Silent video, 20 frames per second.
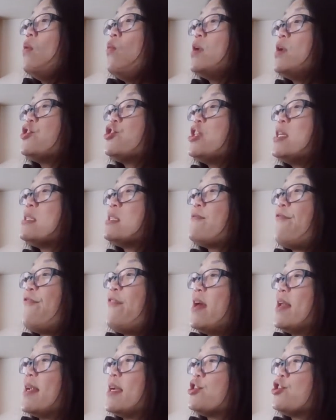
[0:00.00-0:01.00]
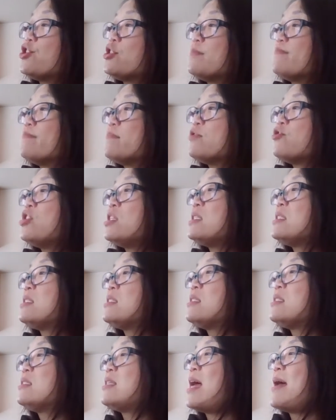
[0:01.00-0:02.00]
When she is finished, she
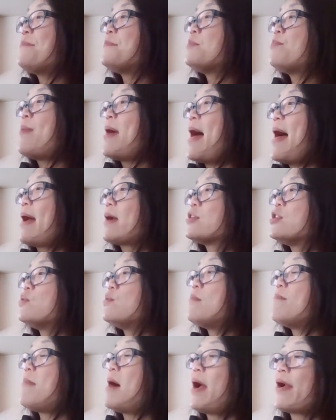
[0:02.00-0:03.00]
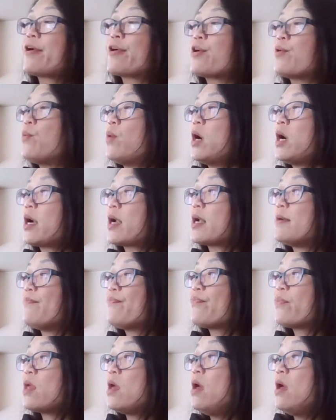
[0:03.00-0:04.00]
steps back to admire her work.
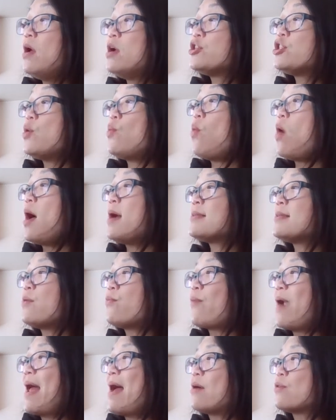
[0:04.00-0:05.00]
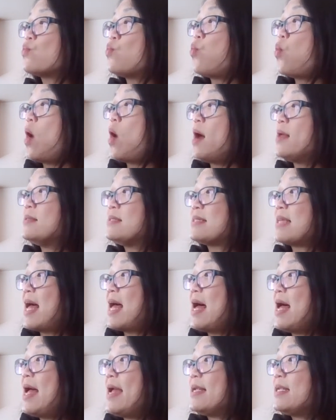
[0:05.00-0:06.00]
She walks around one
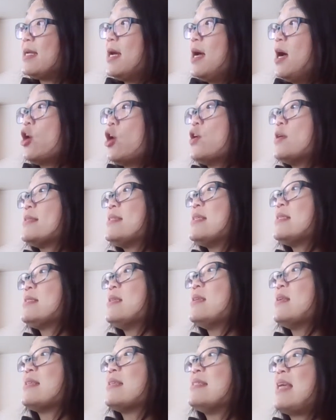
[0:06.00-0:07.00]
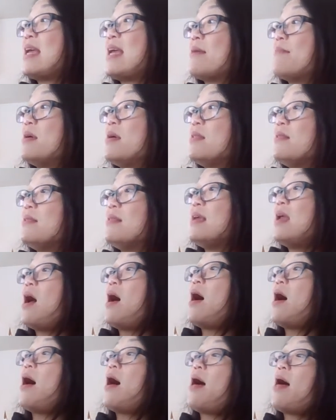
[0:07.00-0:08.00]
side. Her assistant examines the
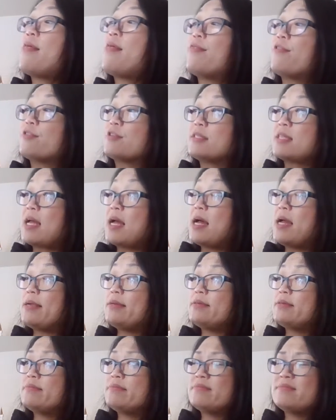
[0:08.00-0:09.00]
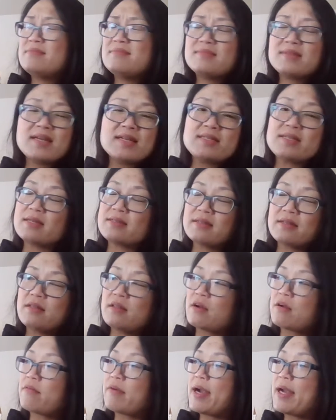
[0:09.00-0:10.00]
other side. It
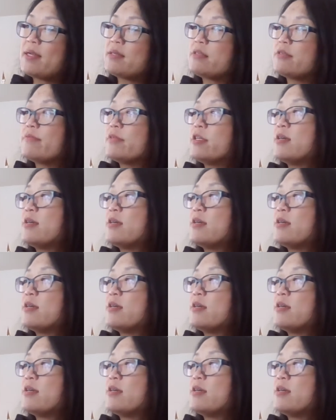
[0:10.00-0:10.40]
doesn't look right.